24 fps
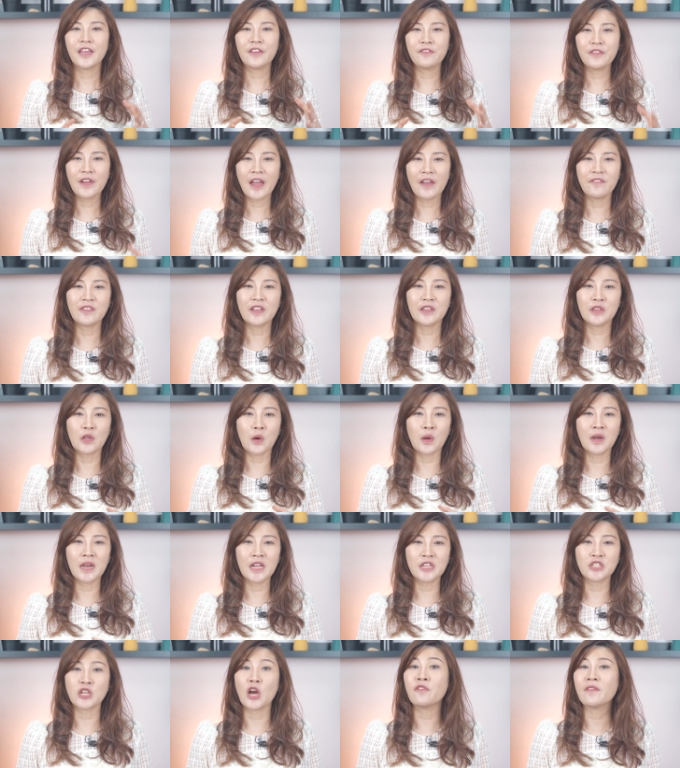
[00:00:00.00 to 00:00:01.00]
If you have the
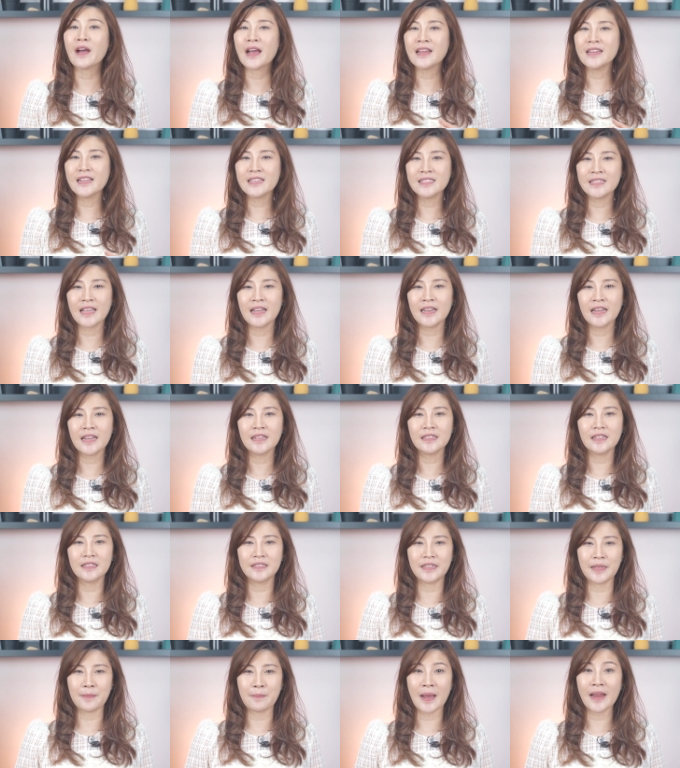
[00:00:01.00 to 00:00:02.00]
knowledge of understanding the
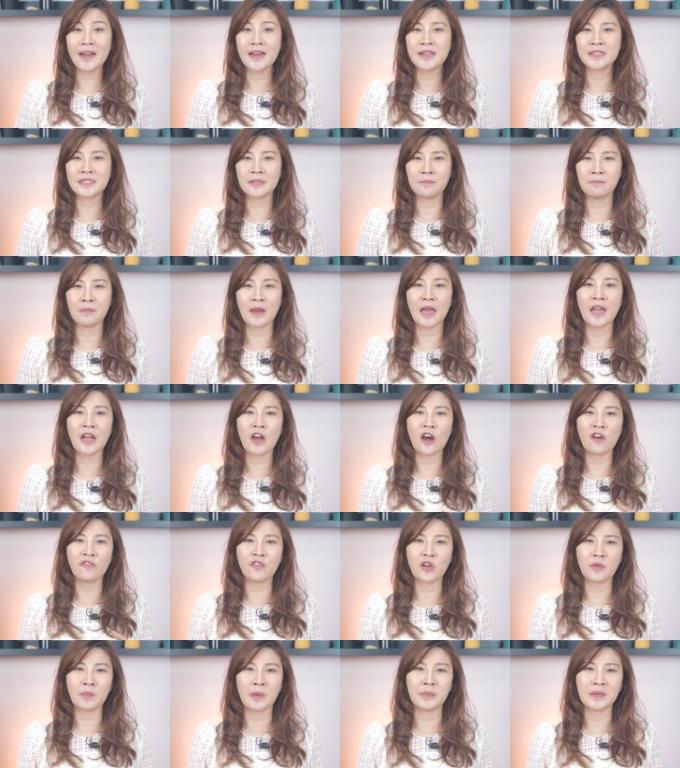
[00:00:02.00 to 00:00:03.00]
demand and supply
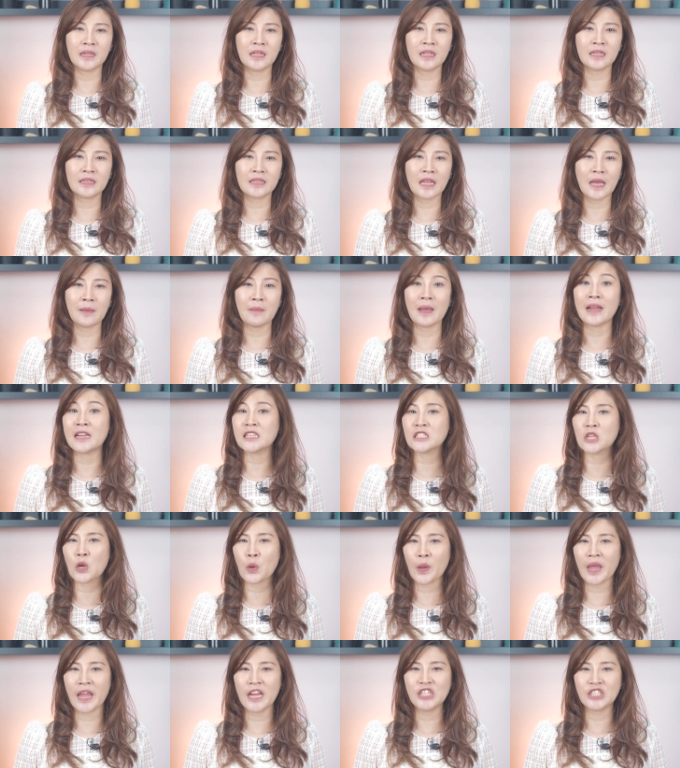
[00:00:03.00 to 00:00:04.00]
of your property type and its
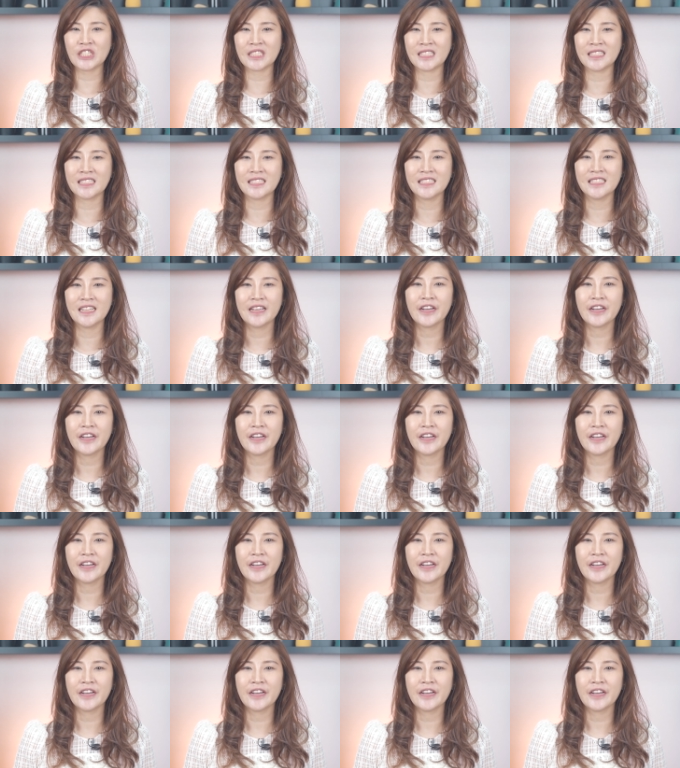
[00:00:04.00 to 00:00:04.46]
location,